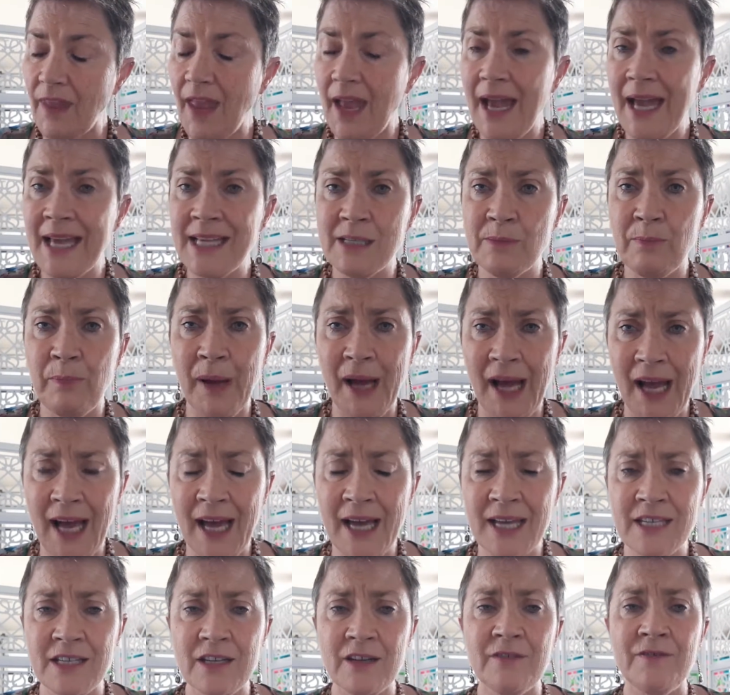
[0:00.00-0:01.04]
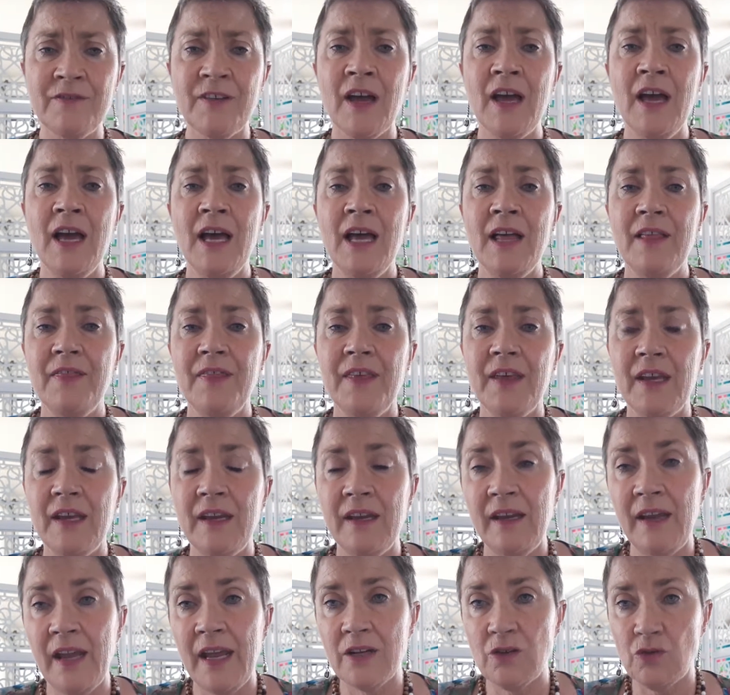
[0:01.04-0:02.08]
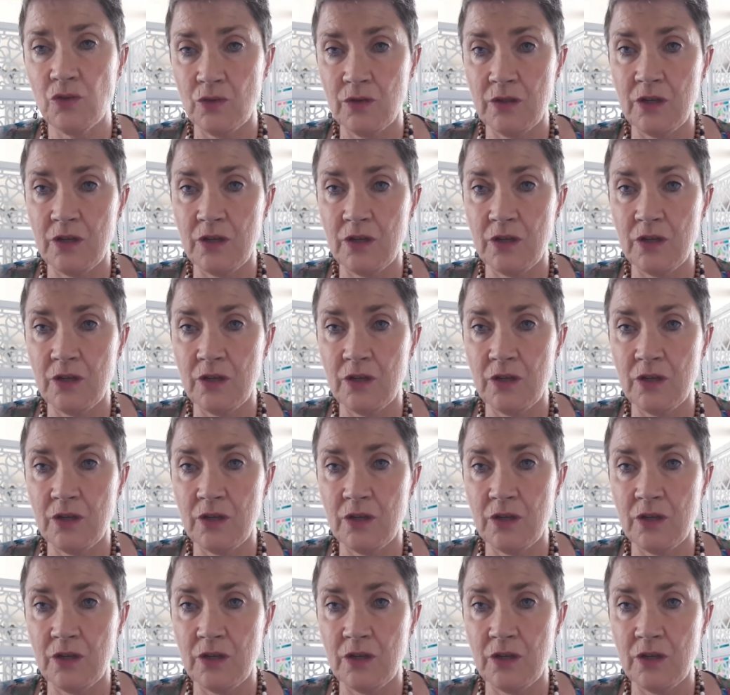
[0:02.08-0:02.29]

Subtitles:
as part of the natural